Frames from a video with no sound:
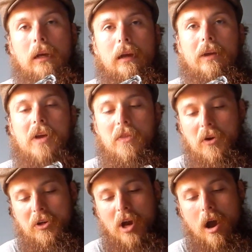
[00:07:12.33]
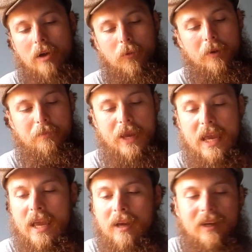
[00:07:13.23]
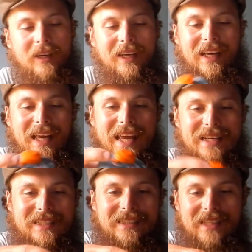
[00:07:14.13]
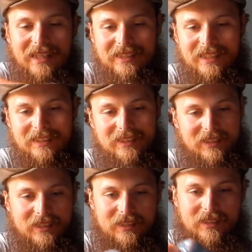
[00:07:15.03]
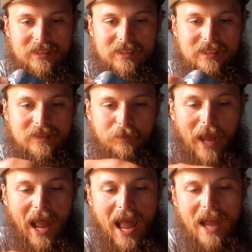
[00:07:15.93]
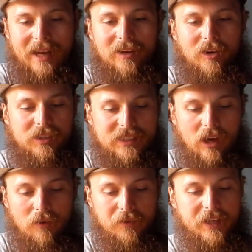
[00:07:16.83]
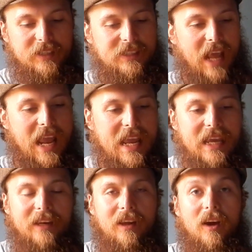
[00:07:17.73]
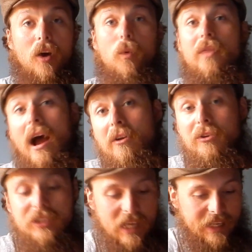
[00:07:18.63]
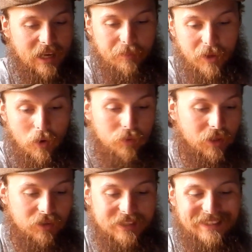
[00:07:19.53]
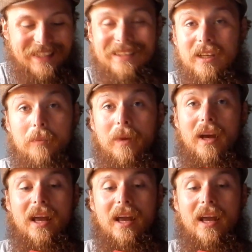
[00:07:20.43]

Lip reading: Another con would be it doesn't pack or self-contain without you setting up your own little system.